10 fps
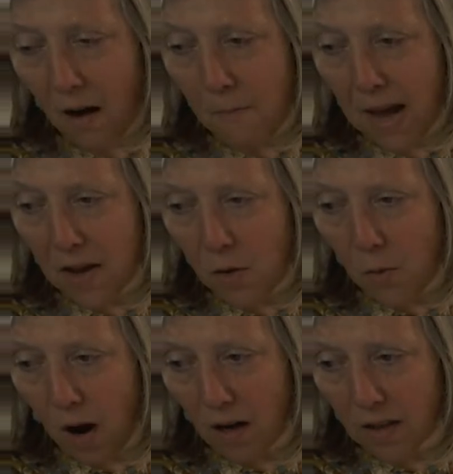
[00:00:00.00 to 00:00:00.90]
I bet
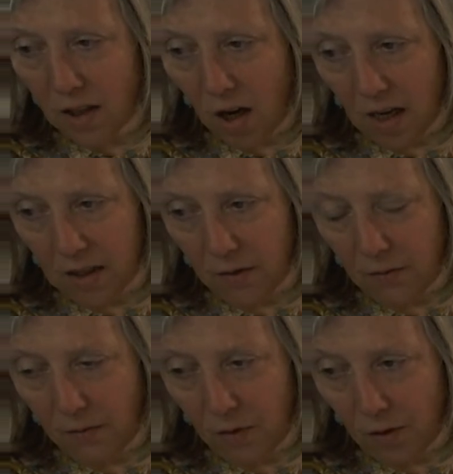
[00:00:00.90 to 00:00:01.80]
you are tired
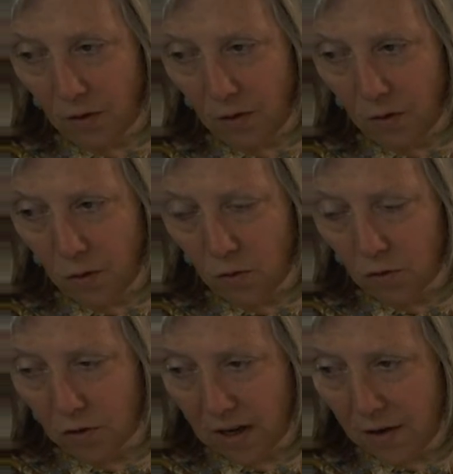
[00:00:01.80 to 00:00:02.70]
of
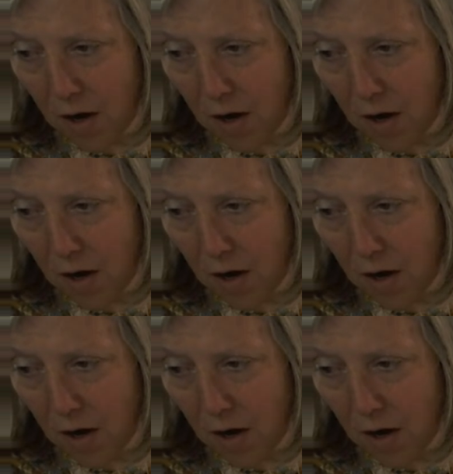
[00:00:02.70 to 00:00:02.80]
laundry.